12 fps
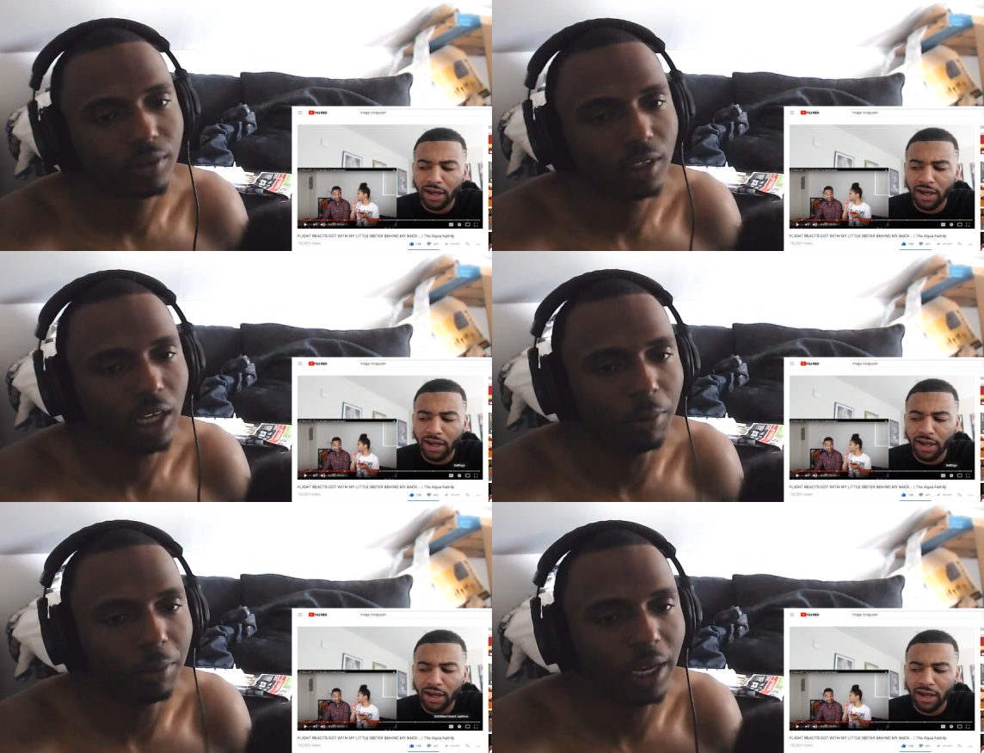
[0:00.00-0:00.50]

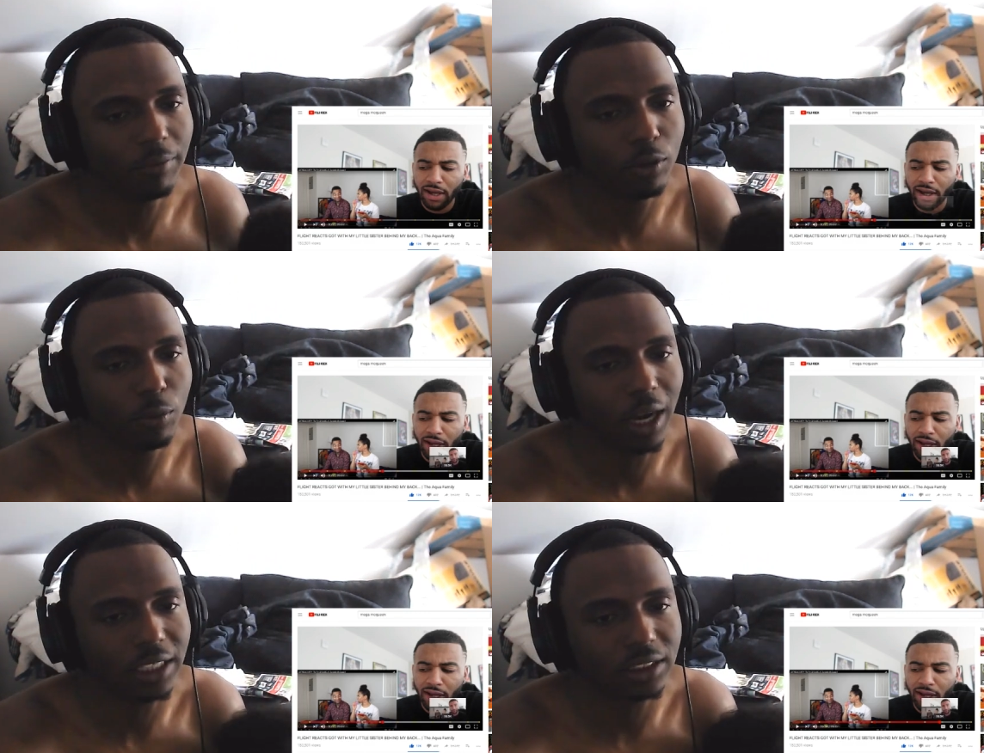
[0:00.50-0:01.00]
Speaker 1: I mean, if you
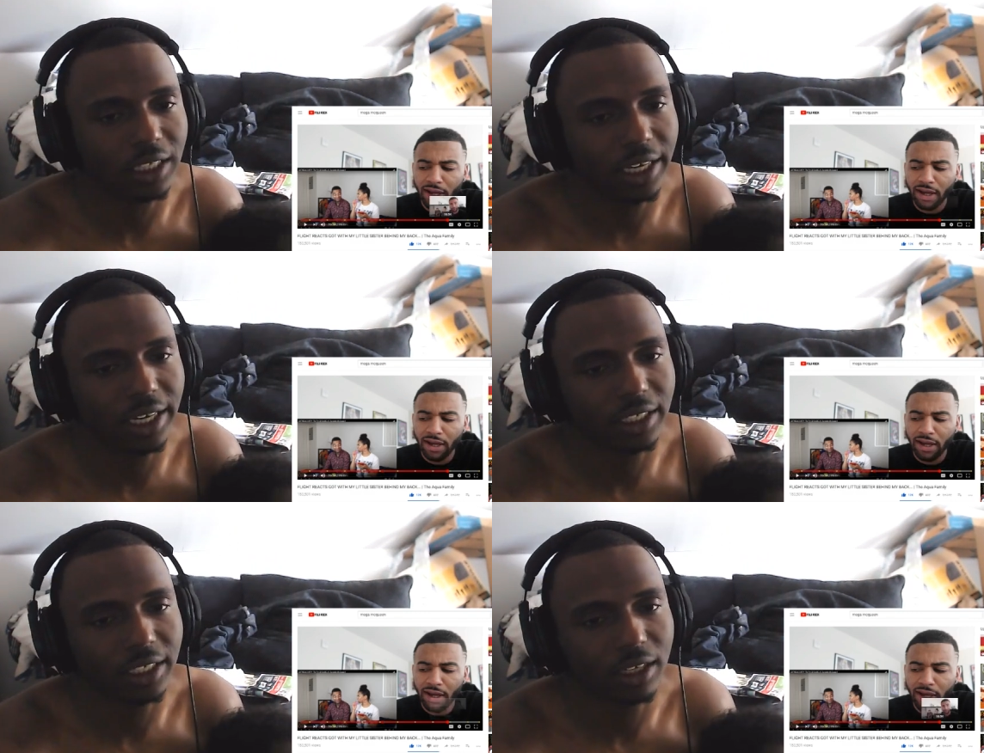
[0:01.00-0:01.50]
watch the
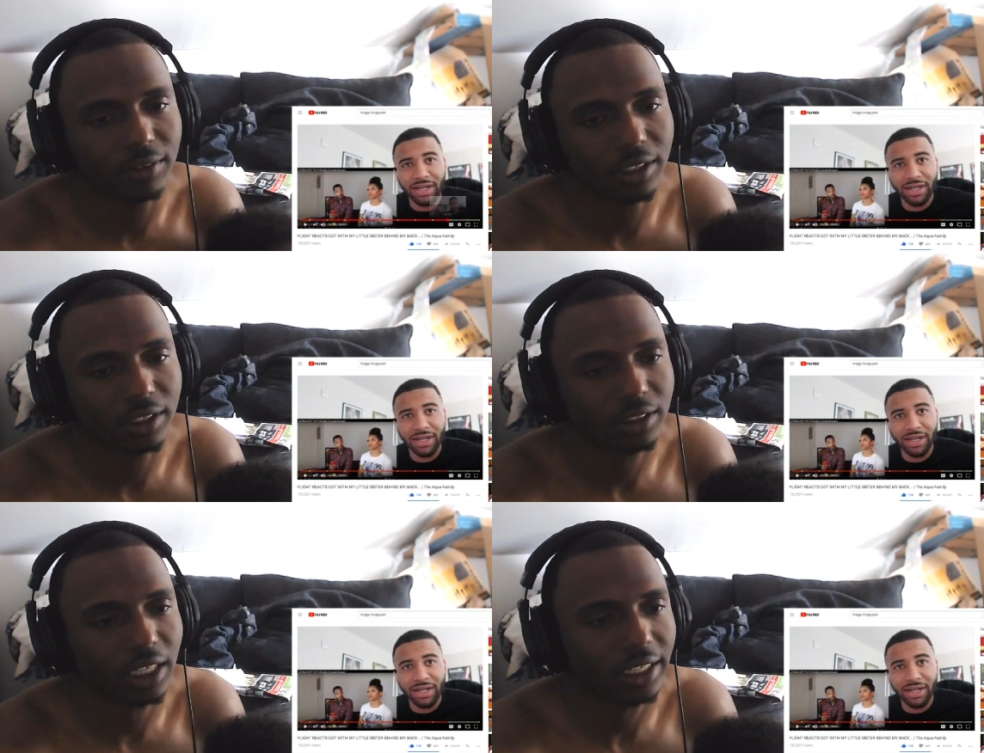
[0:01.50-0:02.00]
ending of
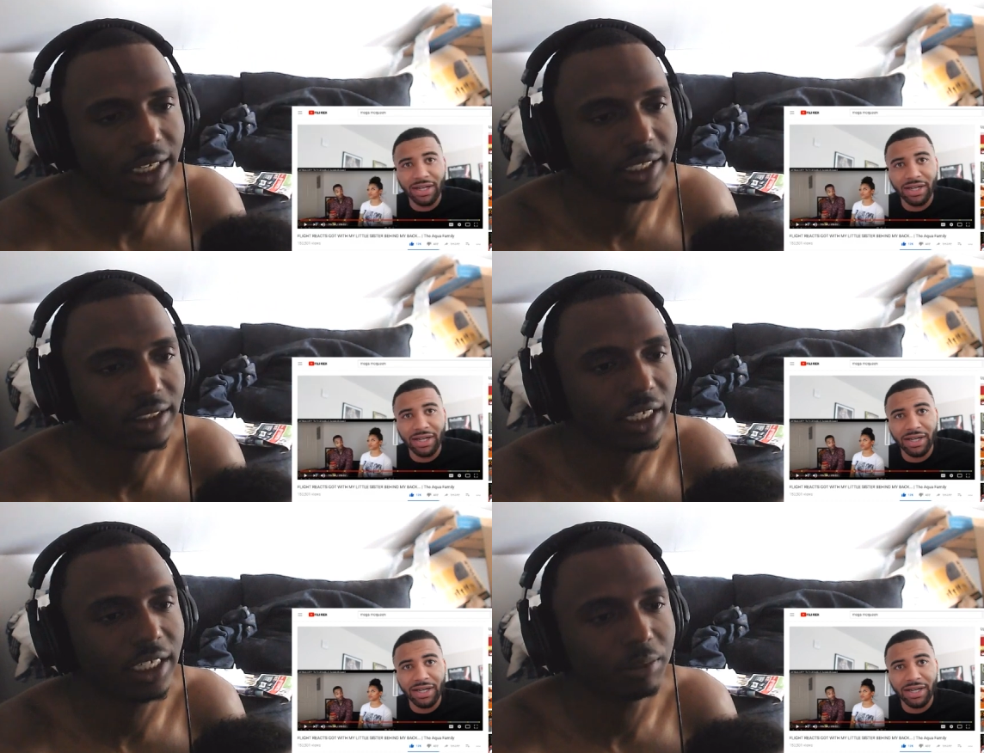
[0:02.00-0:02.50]
this, I think he
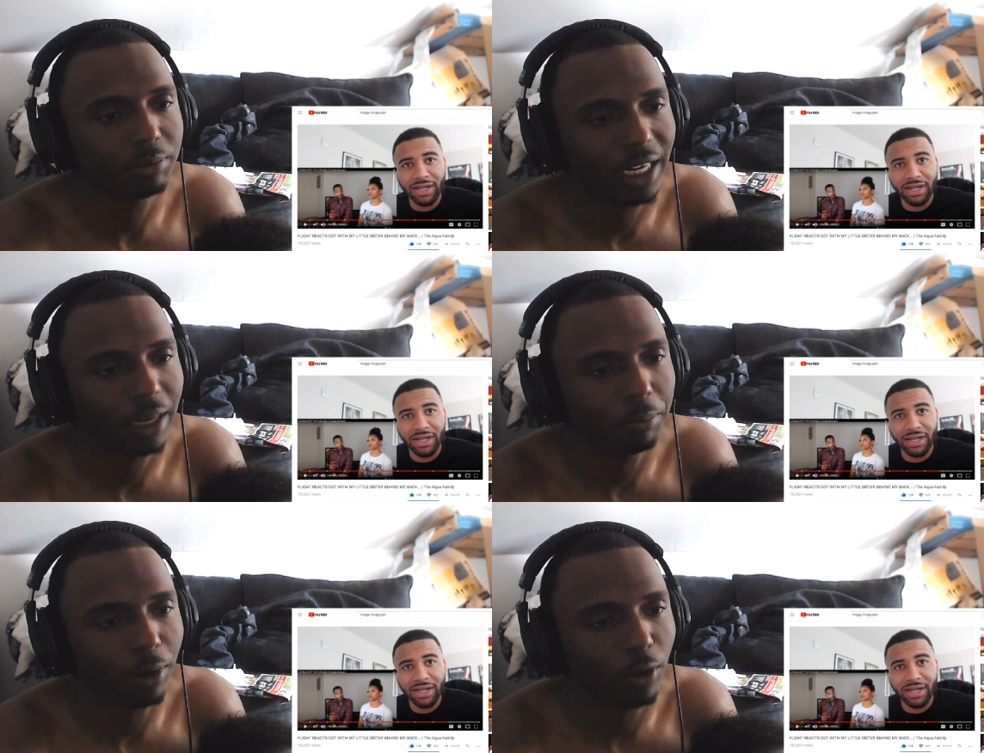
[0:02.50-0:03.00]
said he's mad
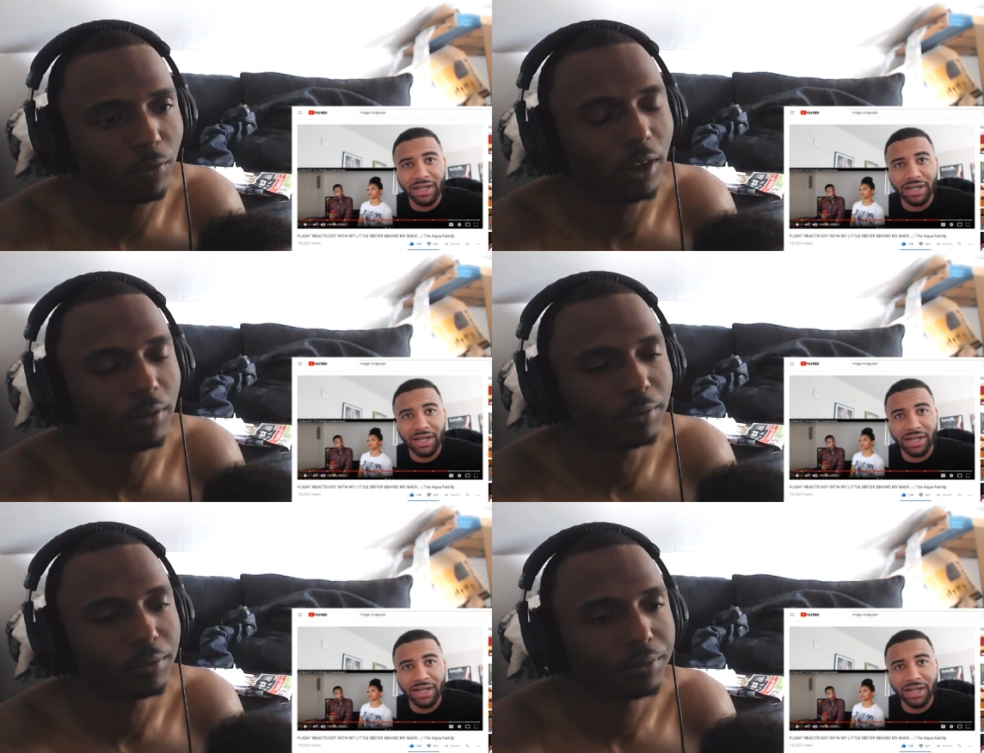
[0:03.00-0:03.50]
at both of
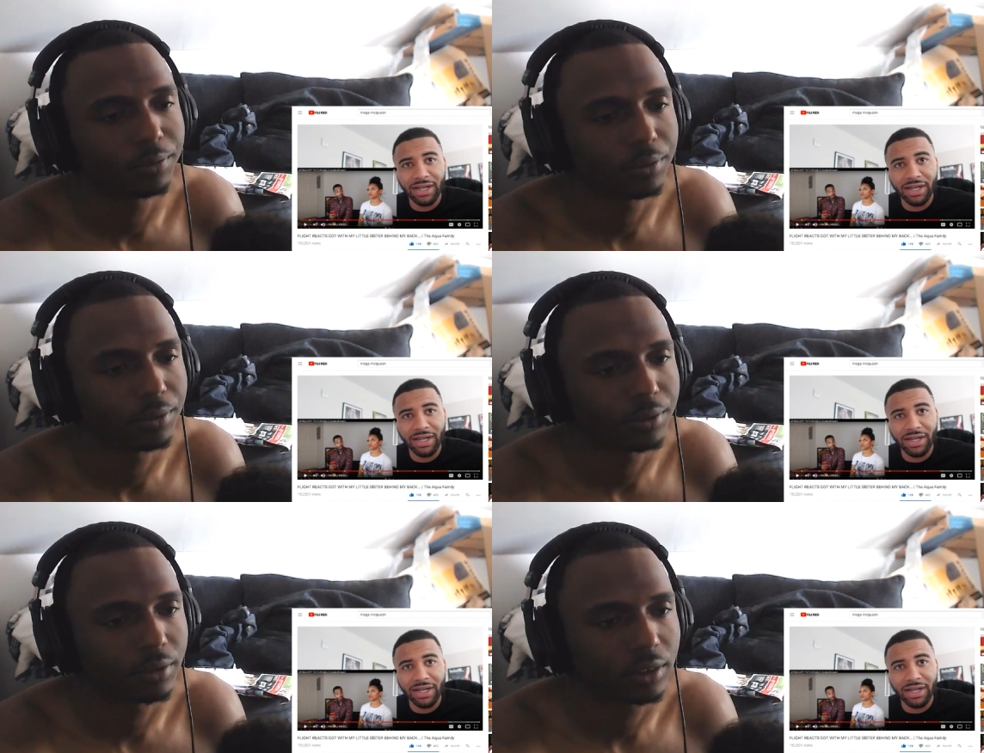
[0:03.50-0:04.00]
them
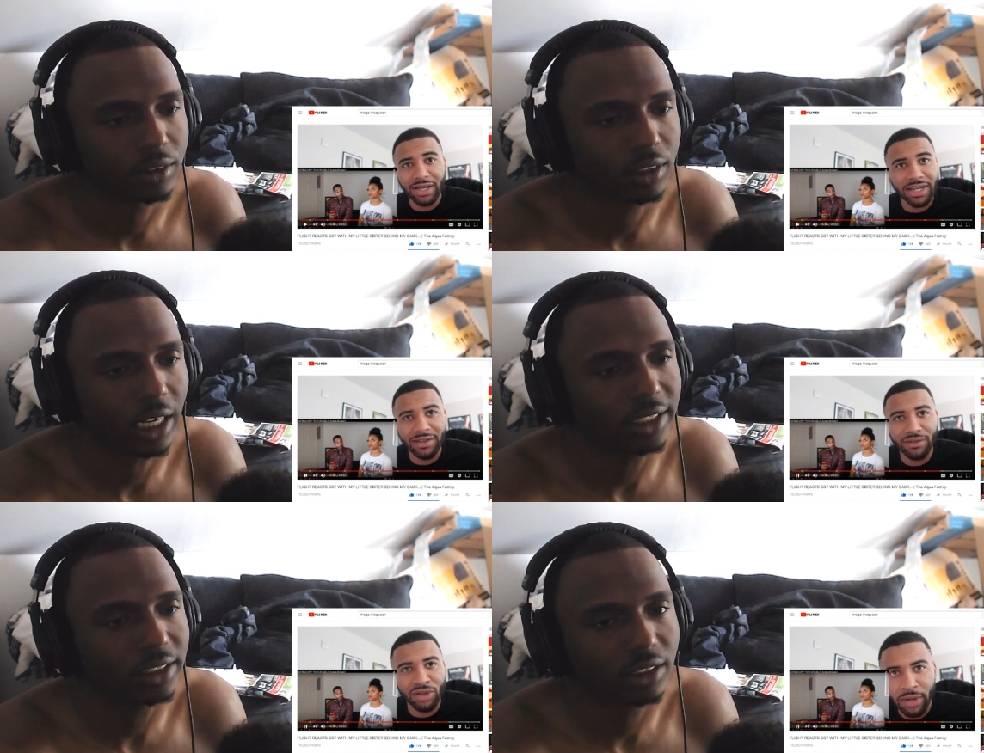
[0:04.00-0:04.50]

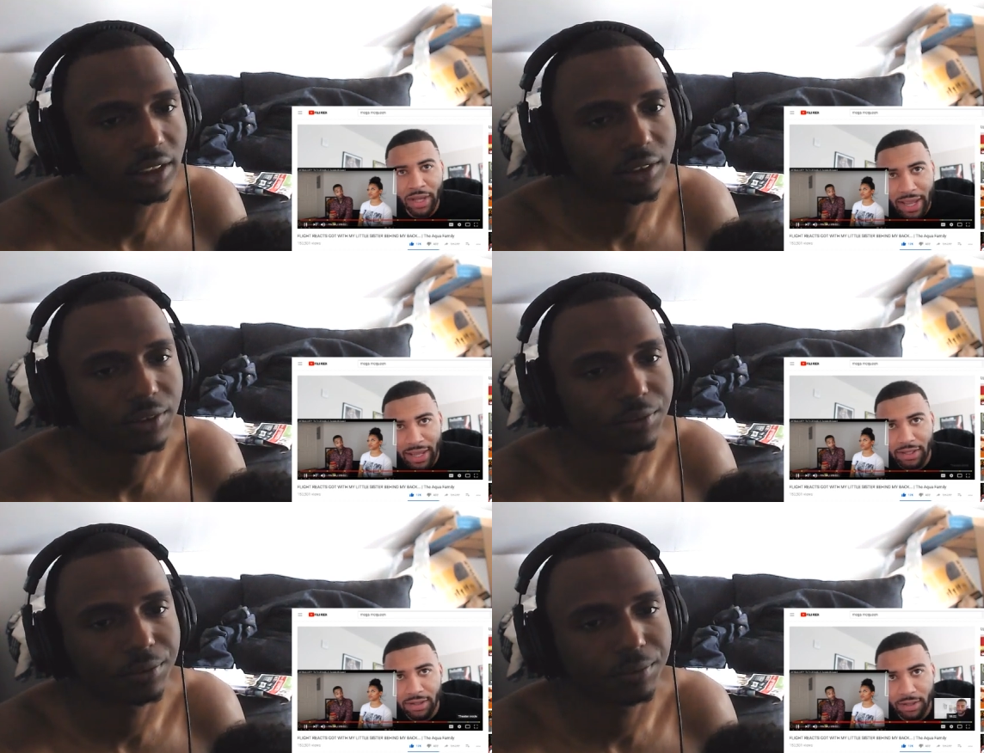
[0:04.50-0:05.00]
didn't even do
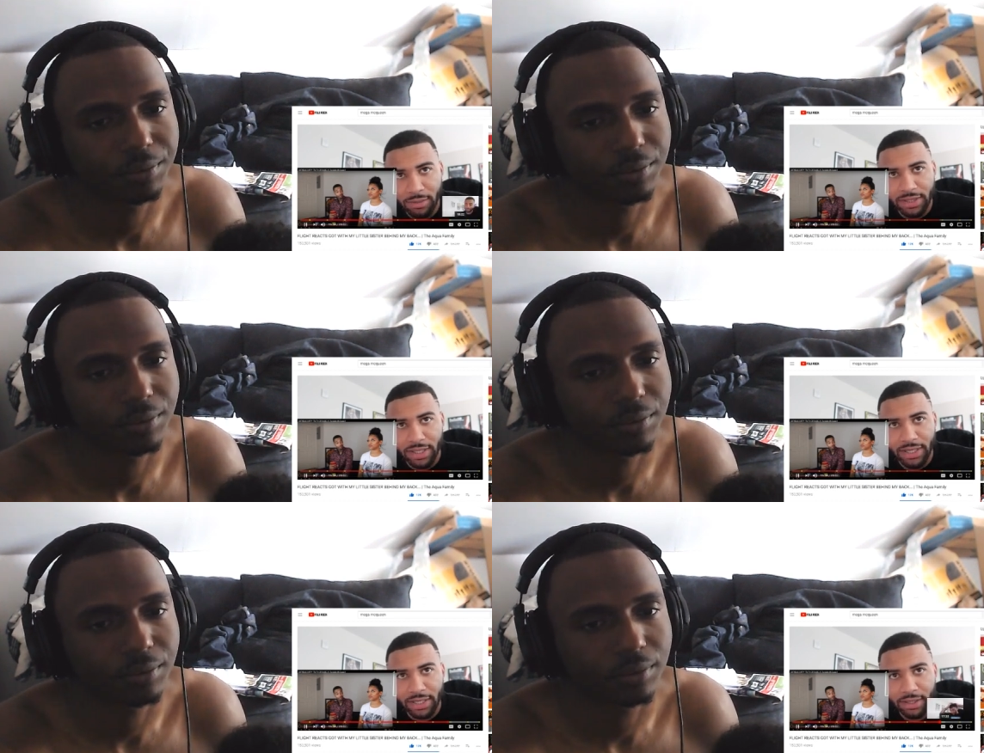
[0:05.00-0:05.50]
that. You know what
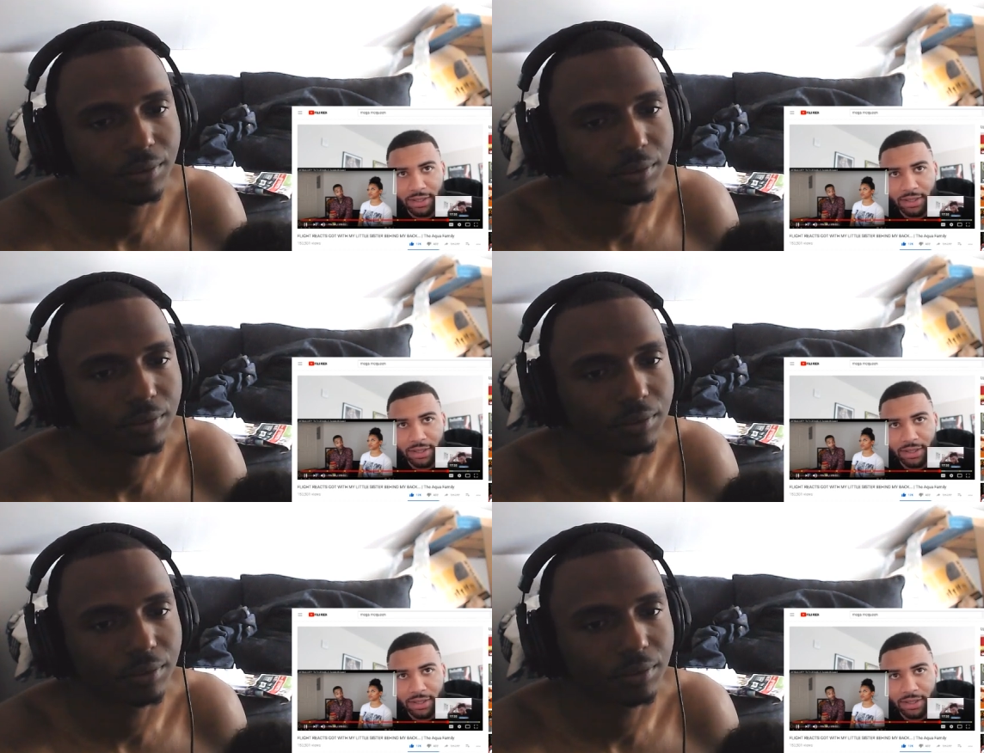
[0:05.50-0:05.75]
I'm saying?